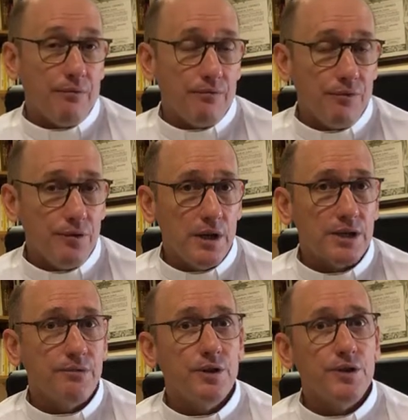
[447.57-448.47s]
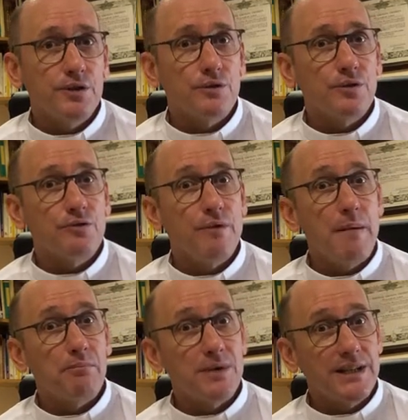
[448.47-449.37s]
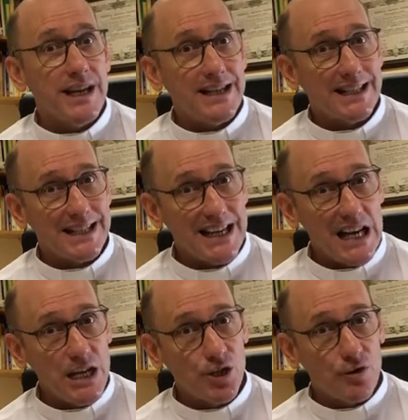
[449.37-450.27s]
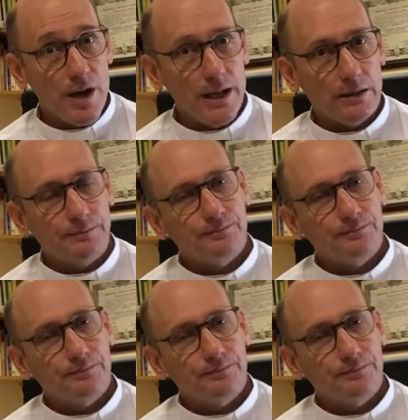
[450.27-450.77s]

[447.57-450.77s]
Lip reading: foolish virgins represents Israel,